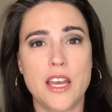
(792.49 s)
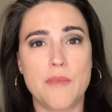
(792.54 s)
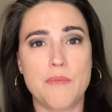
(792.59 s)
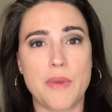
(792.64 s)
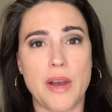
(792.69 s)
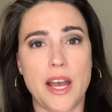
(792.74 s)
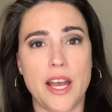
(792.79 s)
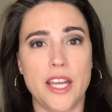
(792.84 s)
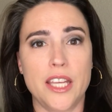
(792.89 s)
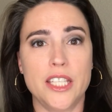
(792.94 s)

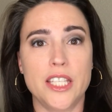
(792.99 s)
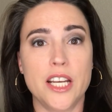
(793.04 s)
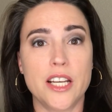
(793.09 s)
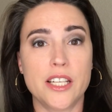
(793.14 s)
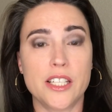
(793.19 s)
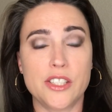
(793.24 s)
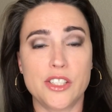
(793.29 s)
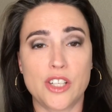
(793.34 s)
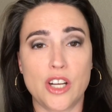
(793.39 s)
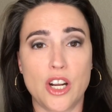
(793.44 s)
my
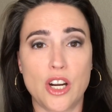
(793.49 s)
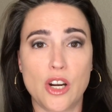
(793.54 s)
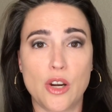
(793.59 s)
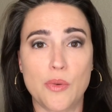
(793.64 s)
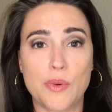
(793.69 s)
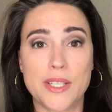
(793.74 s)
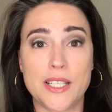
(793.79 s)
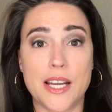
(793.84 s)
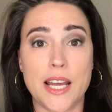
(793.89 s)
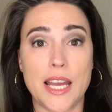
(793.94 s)
youngest daughter
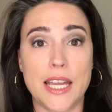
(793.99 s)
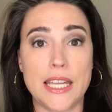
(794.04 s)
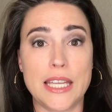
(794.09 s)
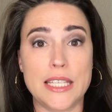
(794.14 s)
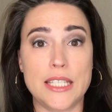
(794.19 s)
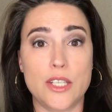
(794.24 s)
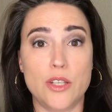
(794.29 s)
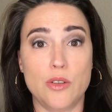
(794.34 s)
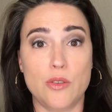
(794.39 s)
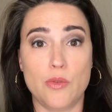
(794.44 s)
was not
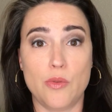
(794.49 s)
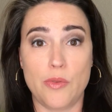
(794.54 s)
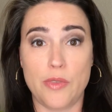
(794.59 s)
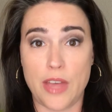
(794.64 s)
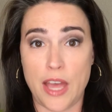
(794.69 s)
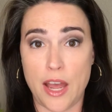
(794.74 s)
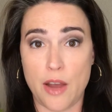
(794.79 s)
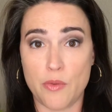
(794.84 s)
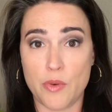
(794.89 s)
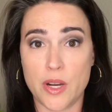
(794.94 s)
into
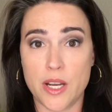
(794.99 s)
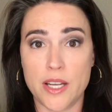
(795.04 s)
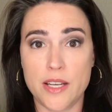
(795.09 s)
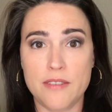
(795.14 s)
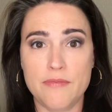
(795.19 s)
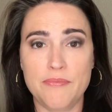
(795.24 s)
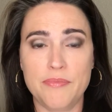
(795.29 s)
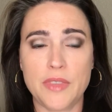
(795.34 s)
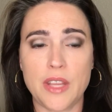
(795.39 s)
that one.